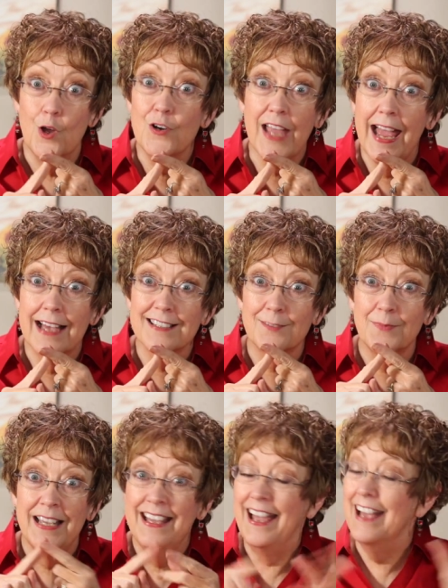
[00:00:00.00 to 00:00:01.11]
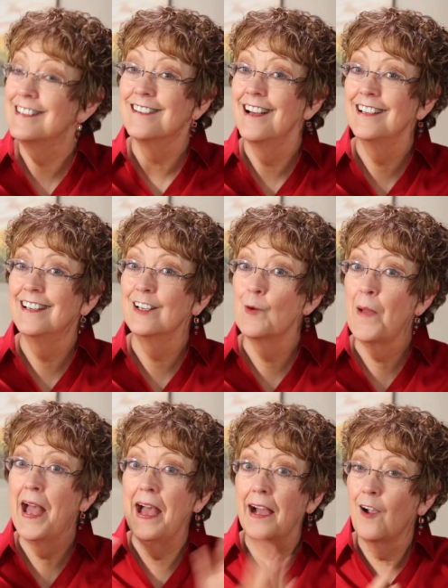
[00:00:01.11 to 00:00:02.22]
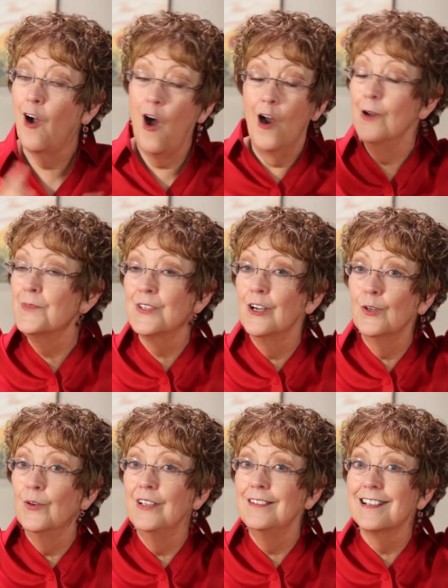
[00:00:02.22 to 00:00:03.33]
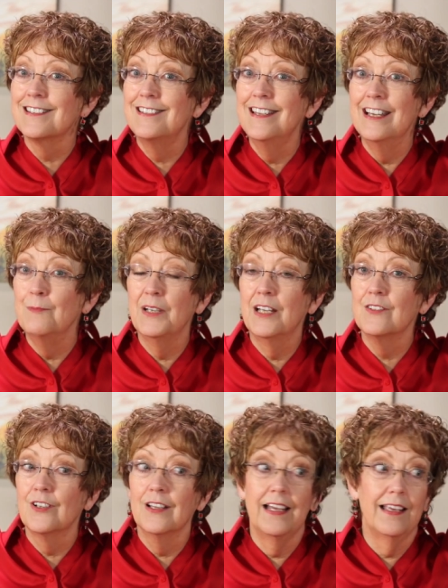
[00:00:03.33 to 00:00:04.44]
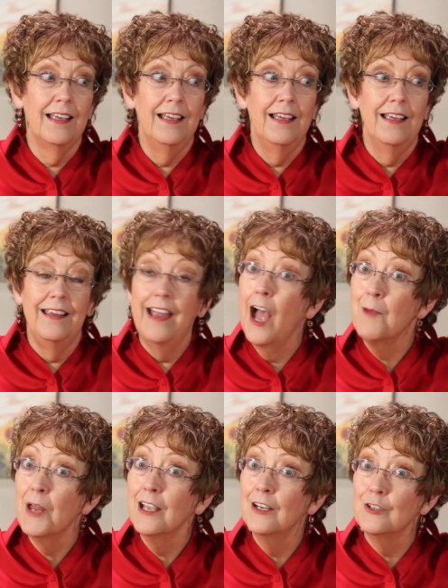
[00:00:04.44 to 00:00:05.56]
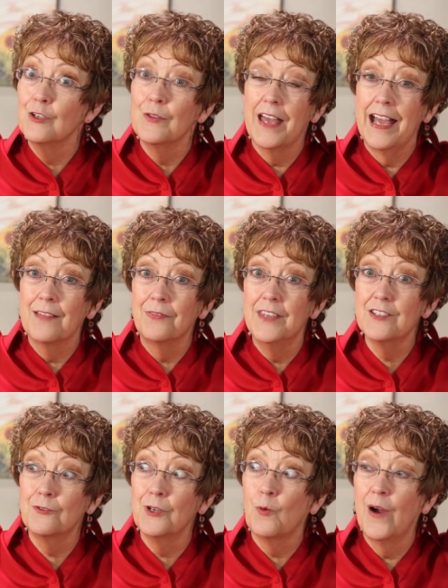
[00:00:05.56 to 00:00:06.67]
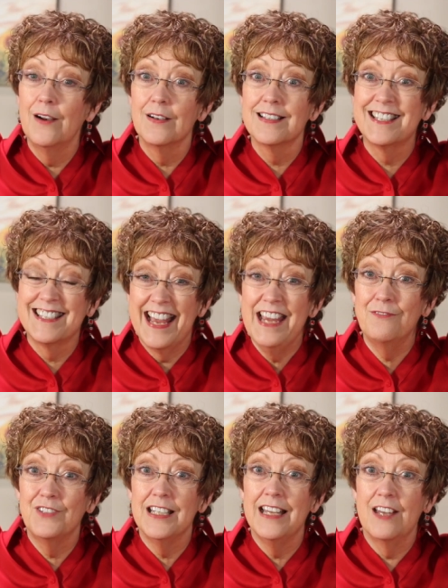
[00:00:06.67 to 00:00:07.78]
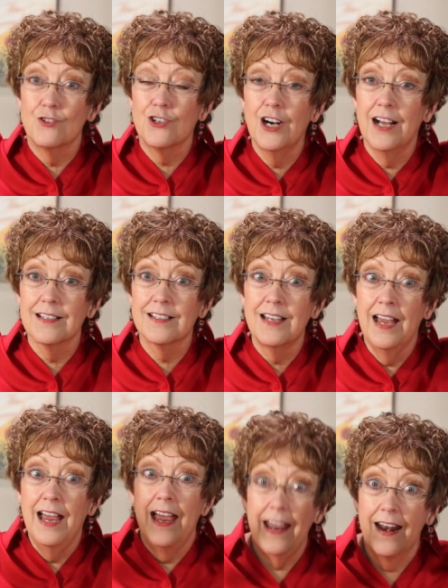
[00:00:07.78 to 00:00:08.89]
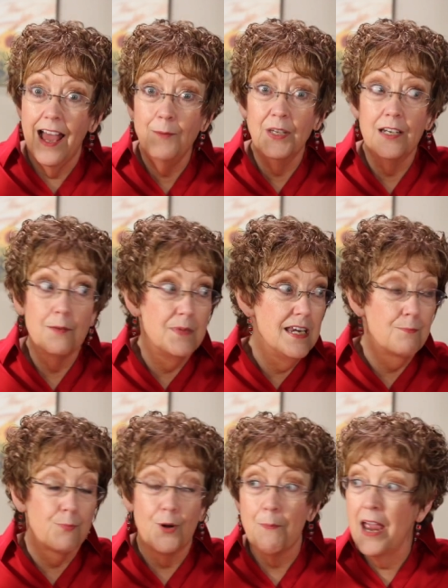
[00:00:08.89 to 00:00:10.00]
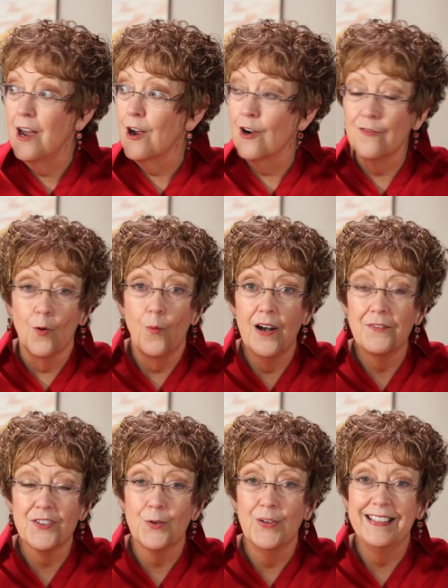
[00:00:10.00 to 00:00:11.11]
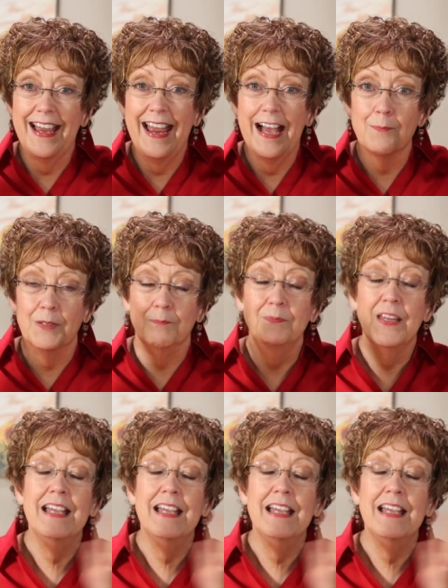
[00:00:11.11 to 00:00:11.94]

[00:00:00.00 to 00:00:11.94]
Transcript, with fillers: no gasp, head's not going to go back, arms aren't going to extend because they're like, yeah, I'm not going to do that. This requires safety and trust, and I'm going to be prepared for whatever is going to happen.